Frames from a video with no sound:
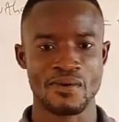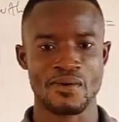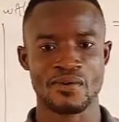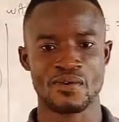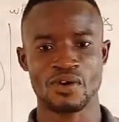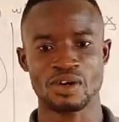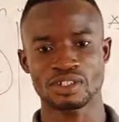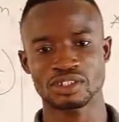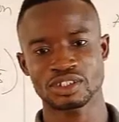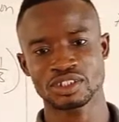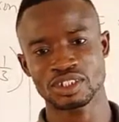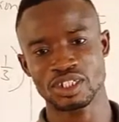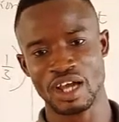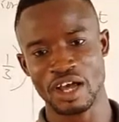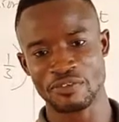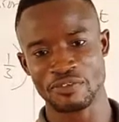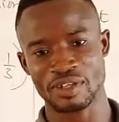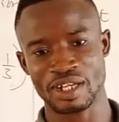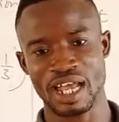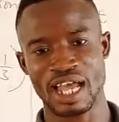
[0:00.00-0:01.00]
continue
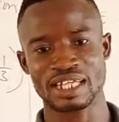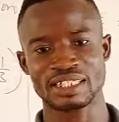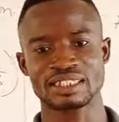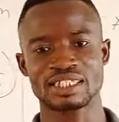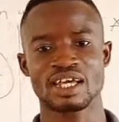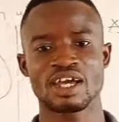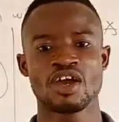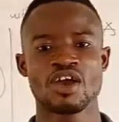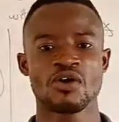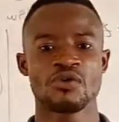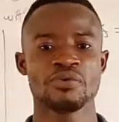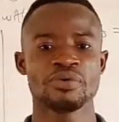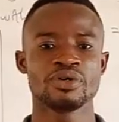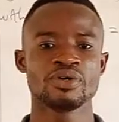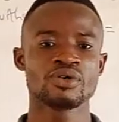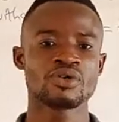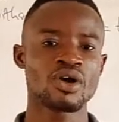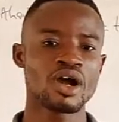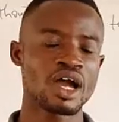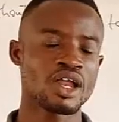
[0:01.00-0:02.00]
after that. We
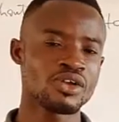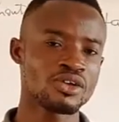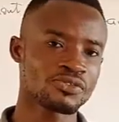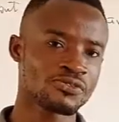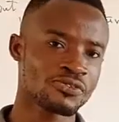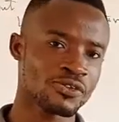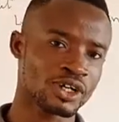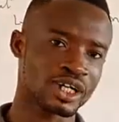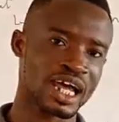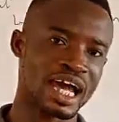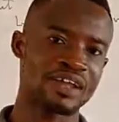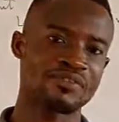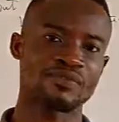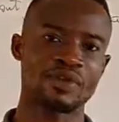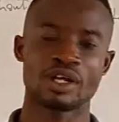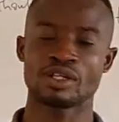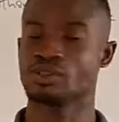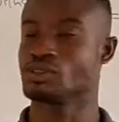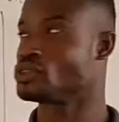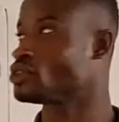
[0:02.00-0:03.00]
will go and look for that
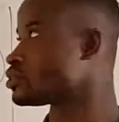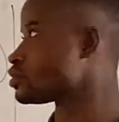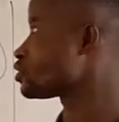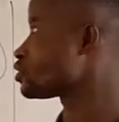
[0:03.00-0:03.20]
values.